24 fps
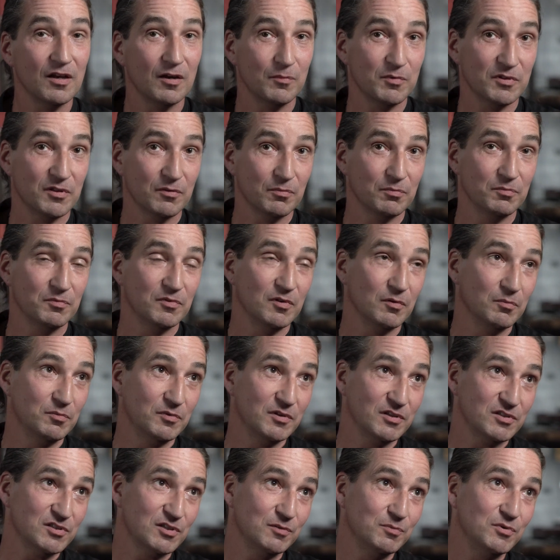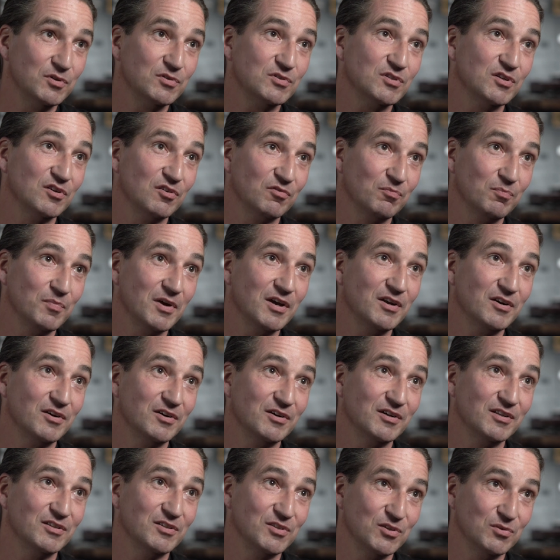I mean, the distribution of matter
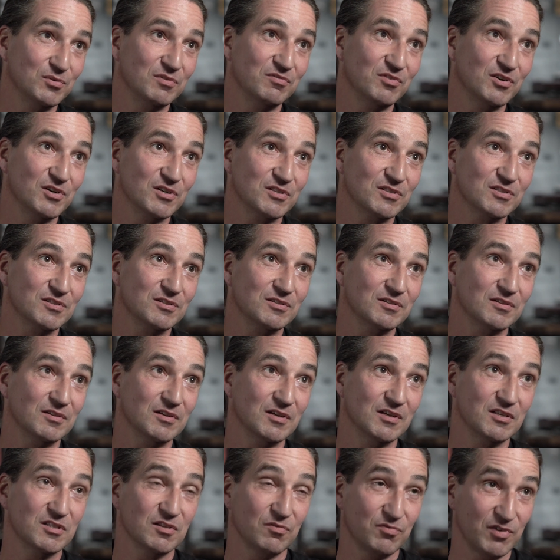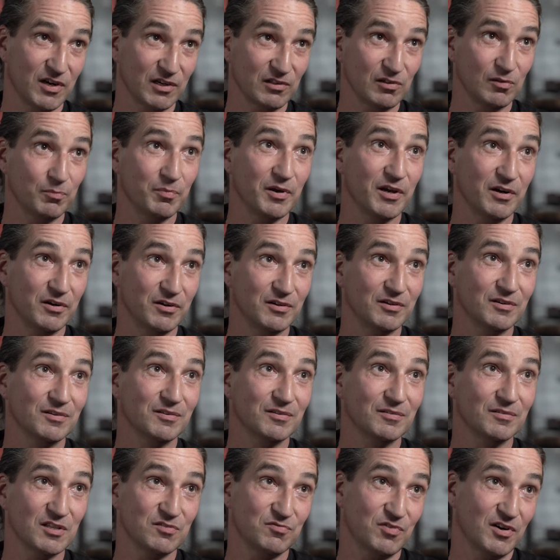in the universe is a fractal pattern.
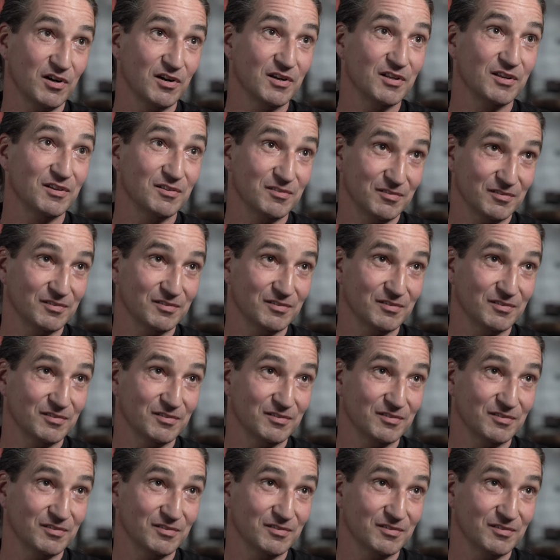That's fairly...